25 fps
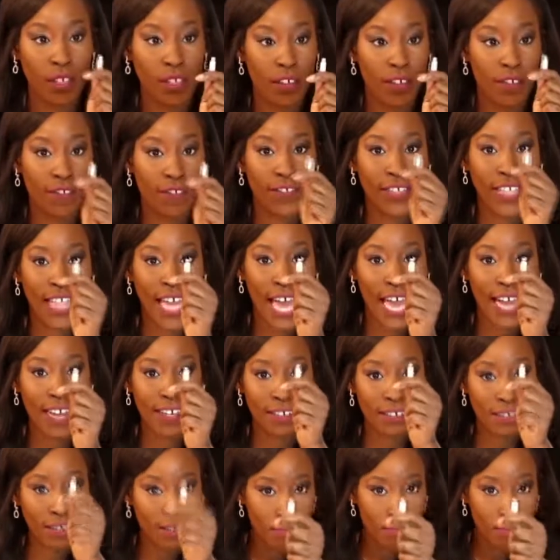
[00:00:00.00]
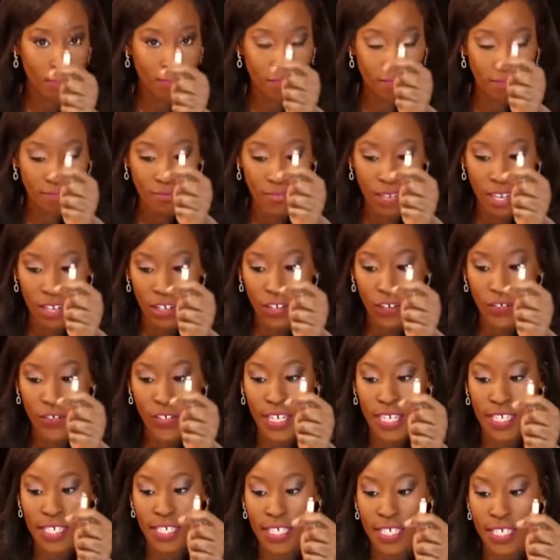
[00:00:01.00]
flat, I don't know if you
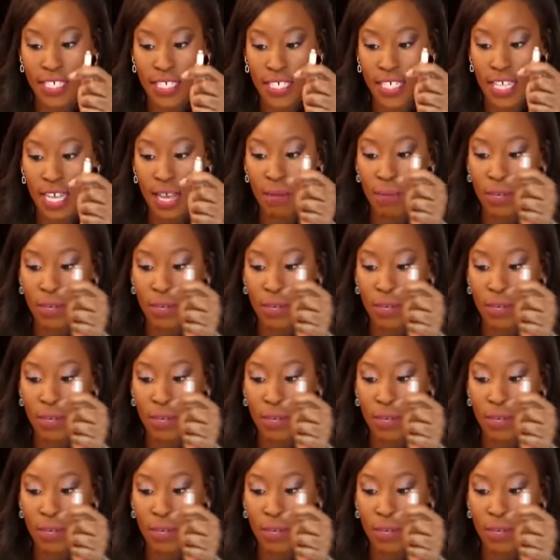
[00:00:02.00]
guys can see that,